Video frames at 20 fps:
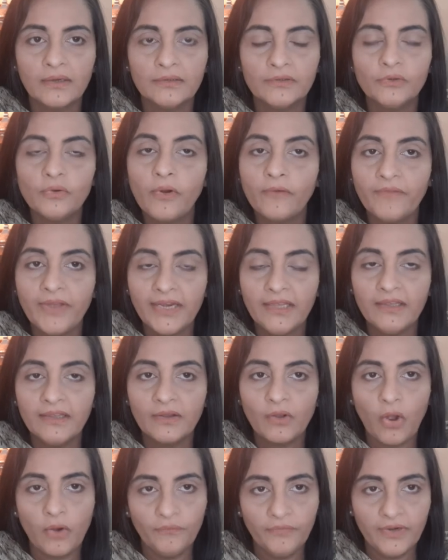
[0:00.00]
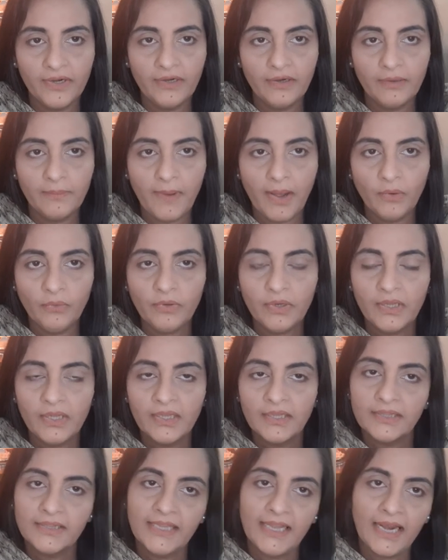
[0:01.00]
are very confident about.
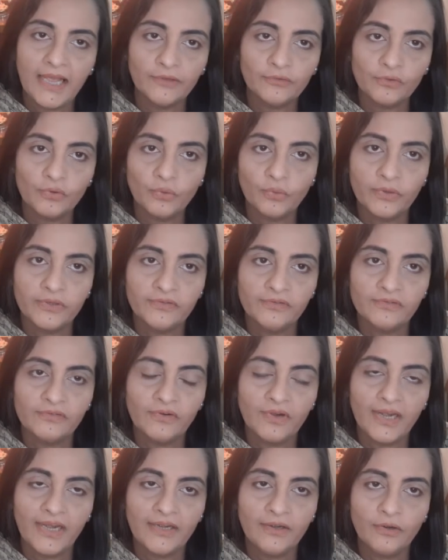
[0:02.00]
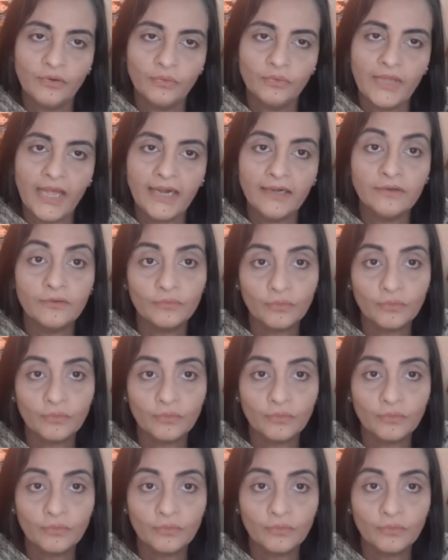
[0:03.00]
They'll ask you questions related to that.